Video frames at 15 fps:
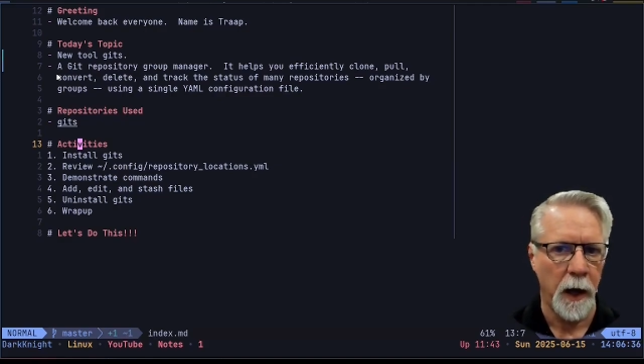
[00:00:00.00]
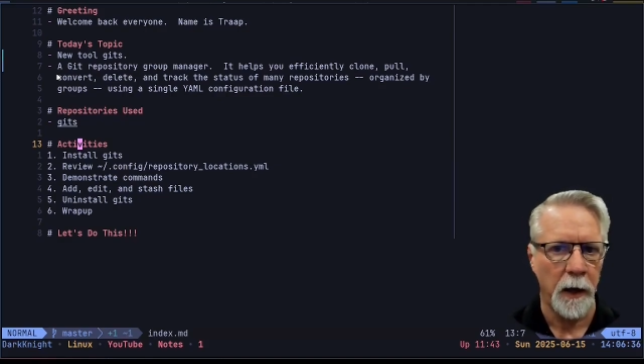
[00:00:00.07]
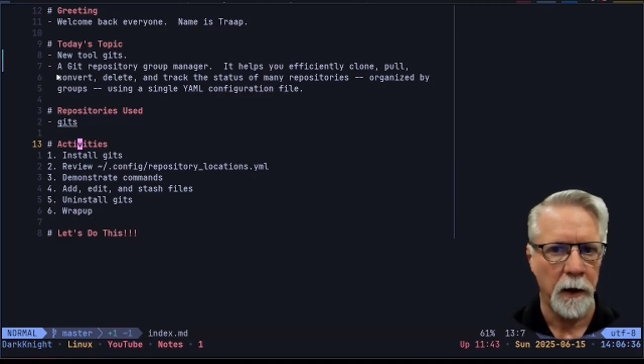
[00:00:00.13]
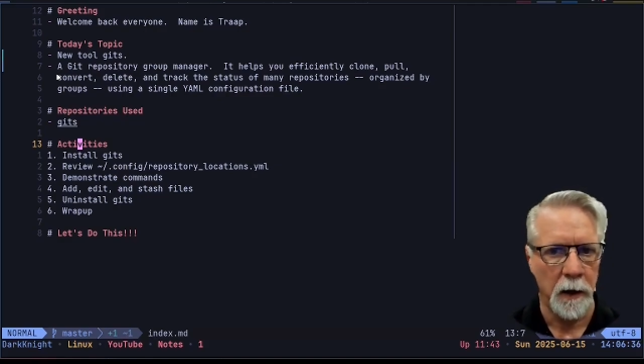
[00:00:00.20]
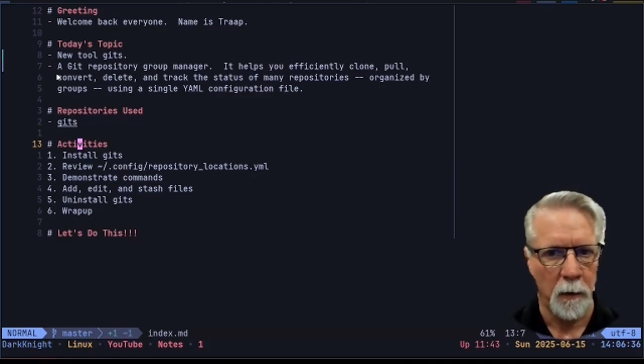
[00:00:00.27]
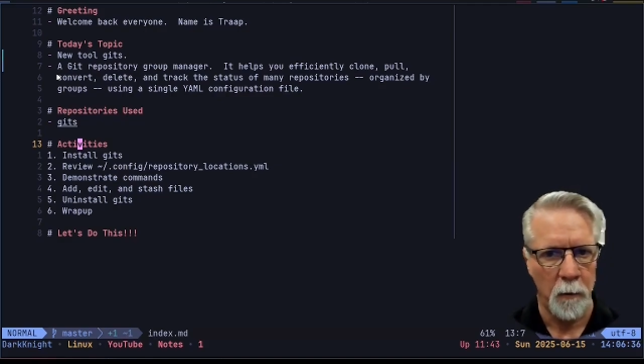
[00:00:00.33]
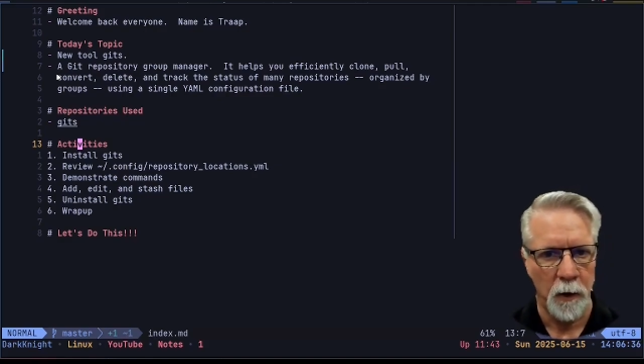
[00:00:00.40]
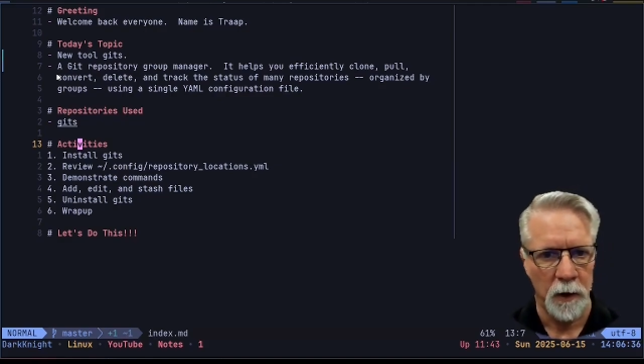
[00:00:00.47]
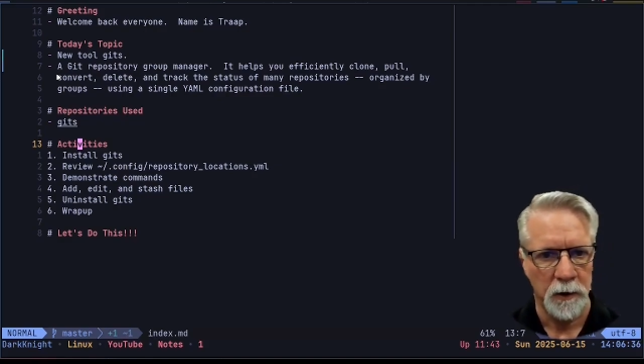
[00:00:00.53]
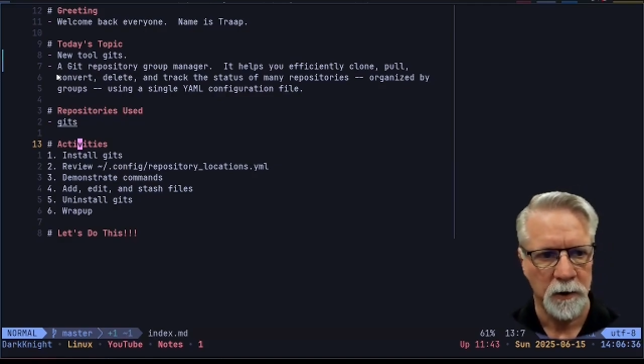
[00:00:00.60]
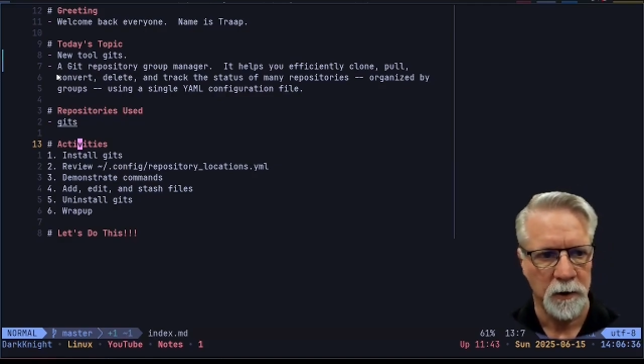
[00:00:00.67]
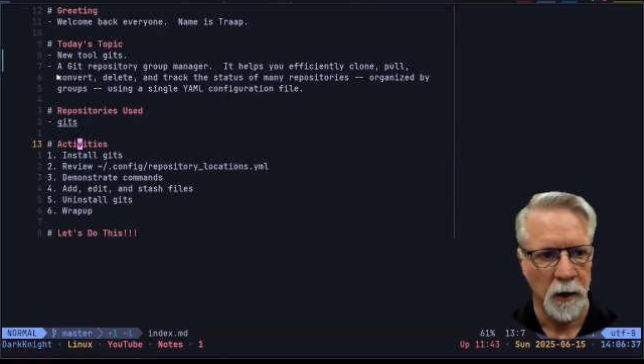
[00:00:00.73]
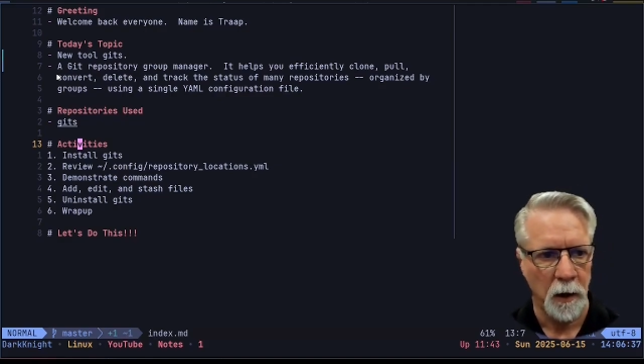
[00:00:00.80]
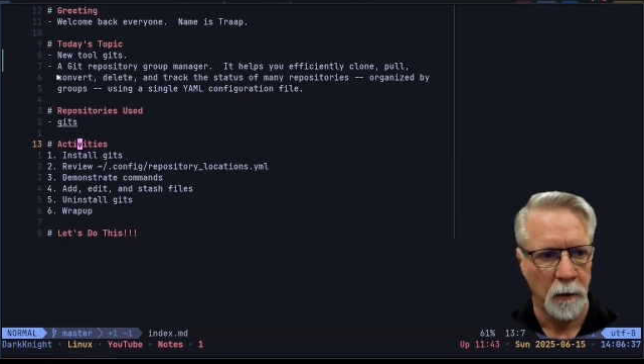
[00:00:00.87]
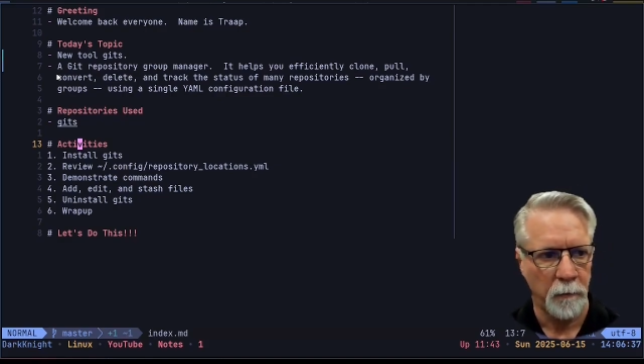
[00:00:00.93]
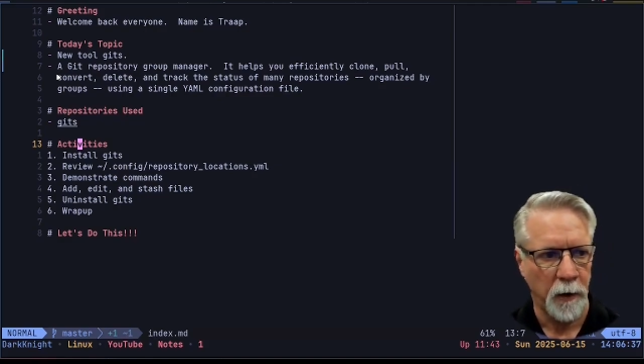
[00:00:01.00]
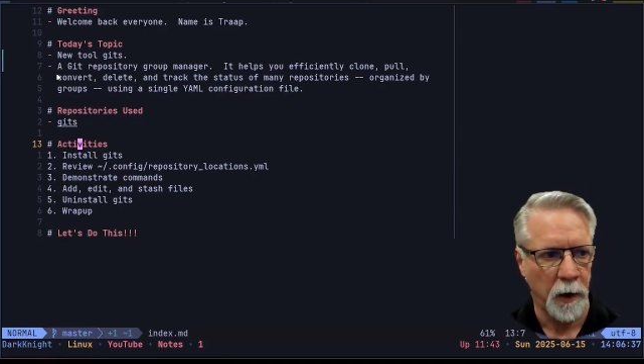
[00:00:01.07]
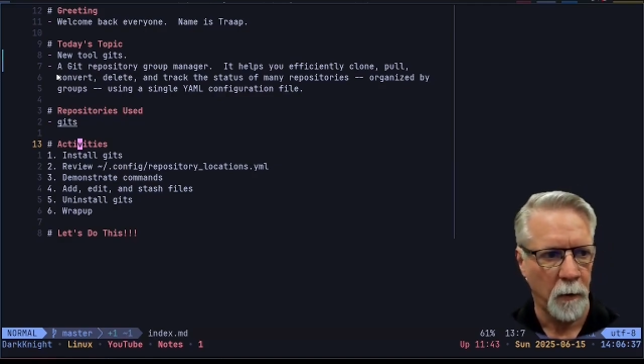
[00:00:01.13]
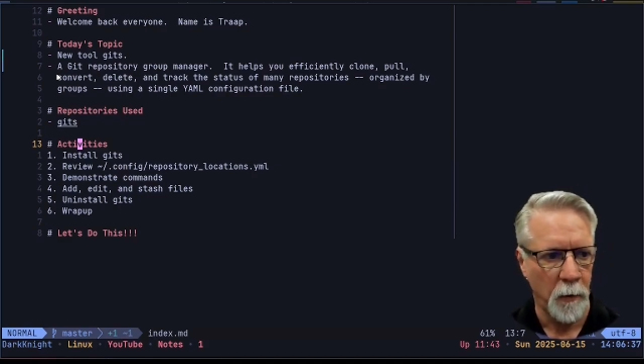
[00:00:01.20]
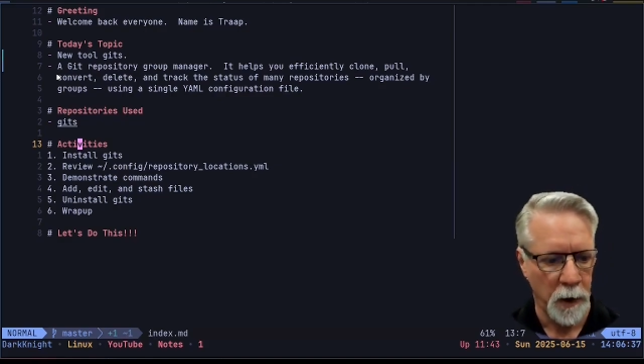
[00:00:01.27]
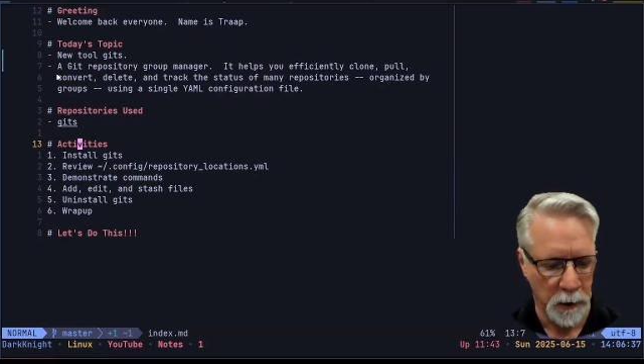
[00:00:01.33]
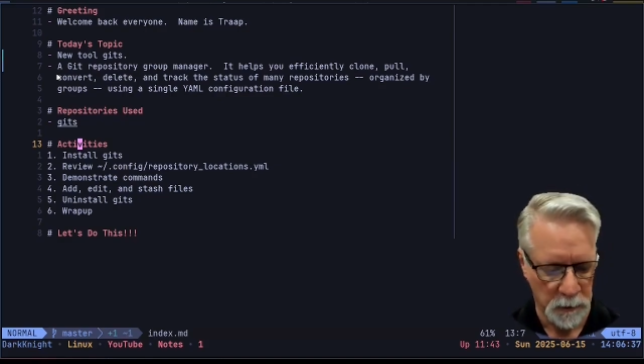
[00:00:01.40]
and then we'll install it right
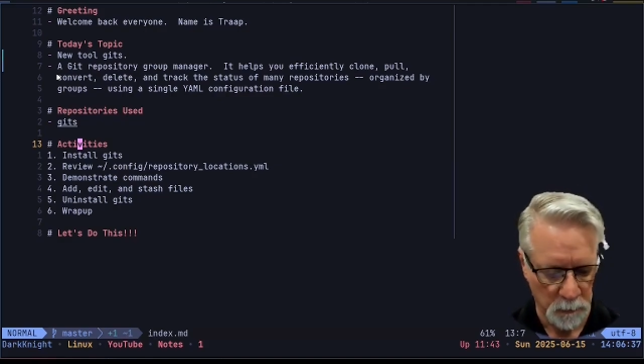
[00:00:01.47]
away.